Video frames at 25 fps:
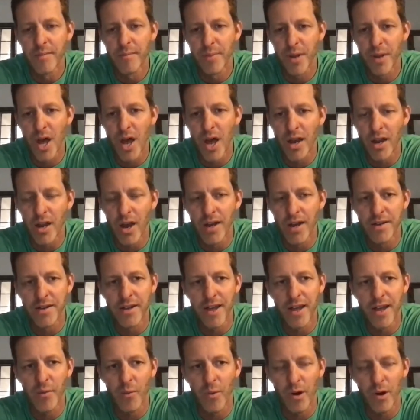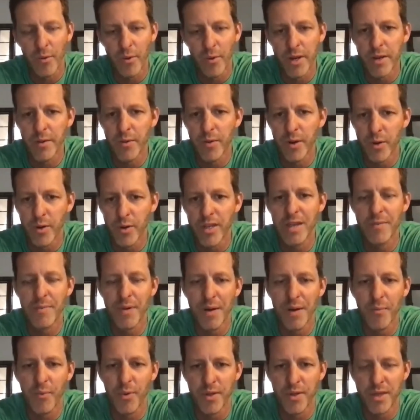blog content where we will keep
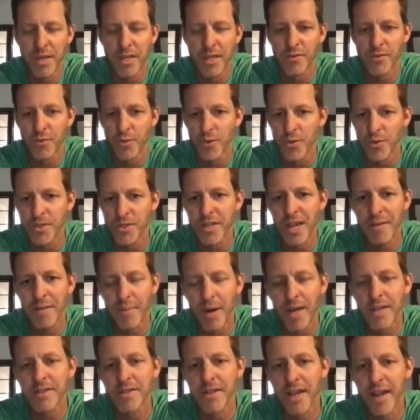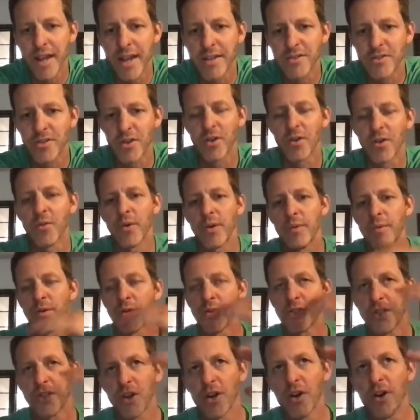up with these rules state by state. So we will
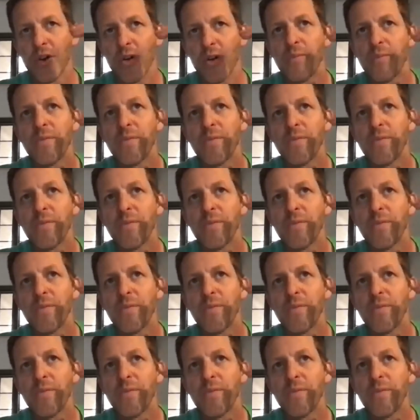show,